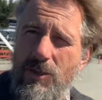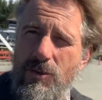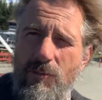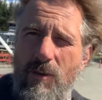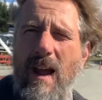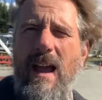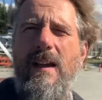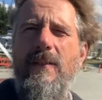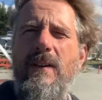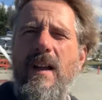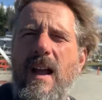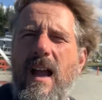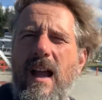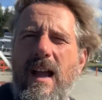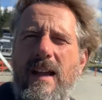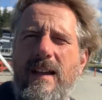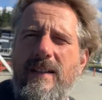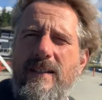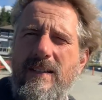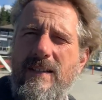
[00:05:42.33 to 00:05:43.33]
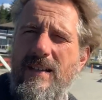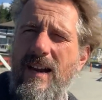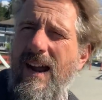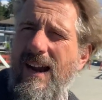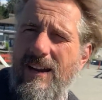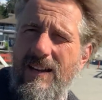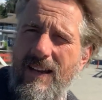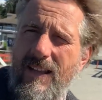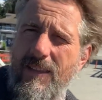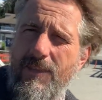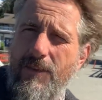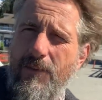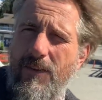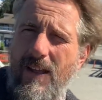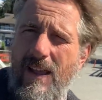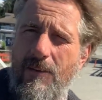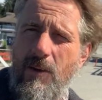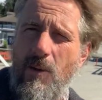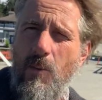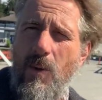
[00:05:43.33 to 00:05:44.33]
to drive an entire length of
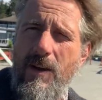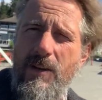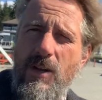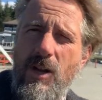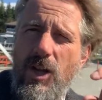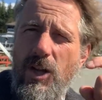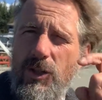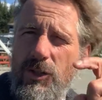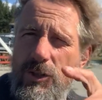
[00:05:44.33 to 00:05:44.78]
Highway 1,